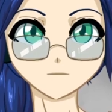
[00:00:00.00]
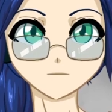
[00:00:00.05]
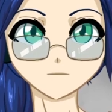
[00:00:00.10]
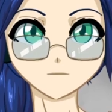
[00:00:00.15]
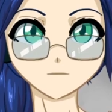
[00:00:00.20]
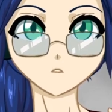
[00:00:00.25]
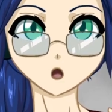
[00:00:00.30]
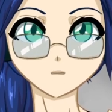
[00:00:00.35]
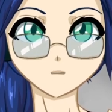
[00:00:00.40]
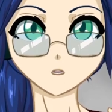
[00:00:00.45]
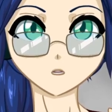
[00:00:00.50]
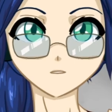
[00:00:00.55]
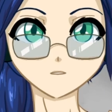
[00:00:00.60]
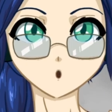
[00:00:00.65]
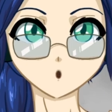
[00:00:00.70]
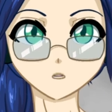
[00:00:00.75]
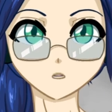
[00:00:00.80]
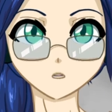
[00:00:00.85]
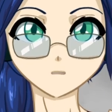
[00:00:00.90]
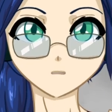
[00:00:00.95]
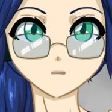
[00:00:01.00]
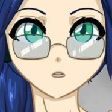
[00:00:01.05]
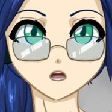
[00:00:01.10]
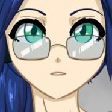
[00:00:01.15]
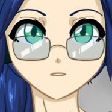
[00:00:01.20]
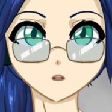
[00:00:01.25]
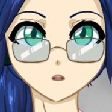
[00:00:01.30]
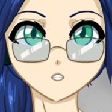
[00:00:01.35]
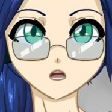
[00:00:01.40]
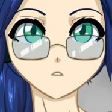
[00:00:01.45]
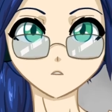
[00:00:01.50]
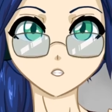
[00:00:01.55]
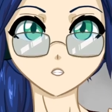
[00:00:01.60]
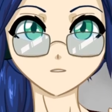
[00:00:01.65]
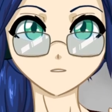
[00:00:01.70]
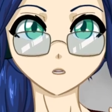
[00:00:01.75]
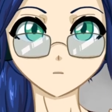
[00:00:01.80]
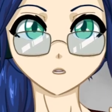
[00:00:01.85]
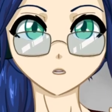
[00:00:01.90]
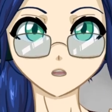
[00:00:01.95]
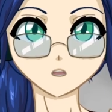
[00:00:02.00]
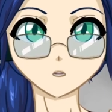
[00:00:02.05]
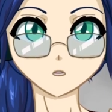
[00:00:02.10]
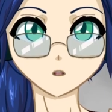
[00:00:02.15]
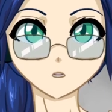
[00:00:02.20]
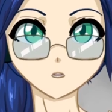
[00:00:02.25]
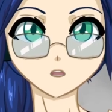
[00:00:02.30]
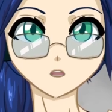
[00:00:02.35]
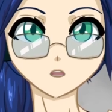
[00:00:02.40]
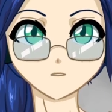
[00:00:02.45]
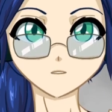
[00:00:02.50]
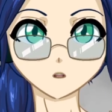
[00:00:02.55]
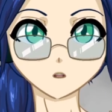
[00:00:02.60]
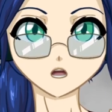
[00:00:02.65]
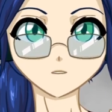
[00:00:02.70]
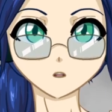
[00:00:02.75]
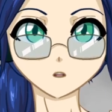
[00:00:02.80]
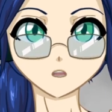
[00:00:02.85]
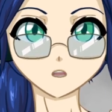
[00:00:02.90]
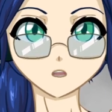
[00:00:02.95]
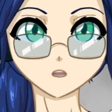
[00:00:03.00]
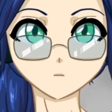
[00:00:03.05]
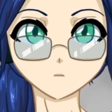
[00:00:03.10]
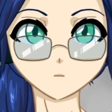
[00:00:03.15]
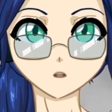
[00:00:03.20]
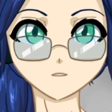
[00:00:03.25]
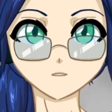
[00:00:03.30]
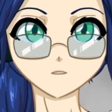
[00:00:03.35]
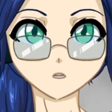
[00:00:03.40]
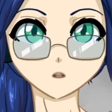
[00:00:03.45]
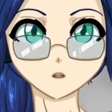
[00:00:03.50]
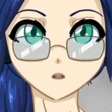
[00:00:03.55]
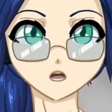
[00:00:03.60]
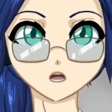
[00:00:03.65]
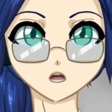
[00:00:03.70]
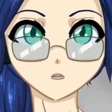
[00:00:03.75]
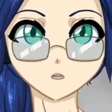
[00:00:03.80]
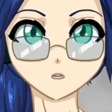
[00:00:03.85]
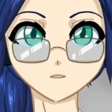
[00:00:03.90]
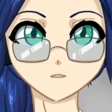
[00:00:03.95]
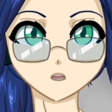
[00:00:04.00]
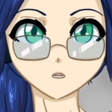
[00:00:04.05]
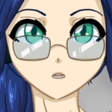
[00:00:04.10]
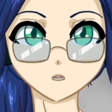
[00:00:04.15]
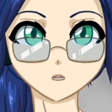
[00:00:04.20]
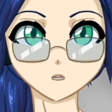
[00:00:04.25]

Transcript: Finally, while we're in the section of just plain glazing this game, given how central an